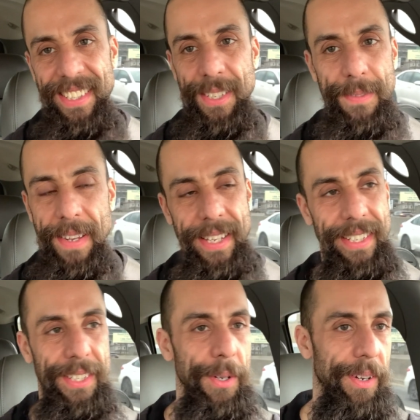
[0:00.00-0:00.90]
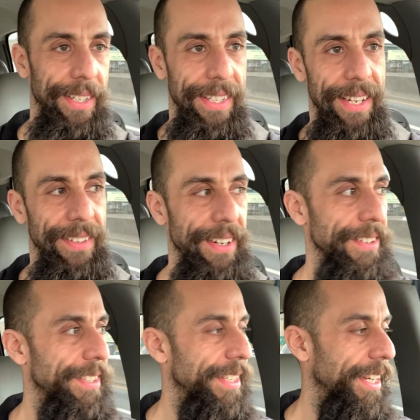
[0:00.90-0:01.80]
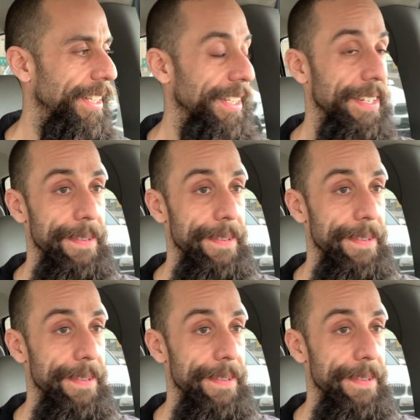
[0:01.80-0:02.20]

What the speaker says: those fancy toilets. I don't understand it.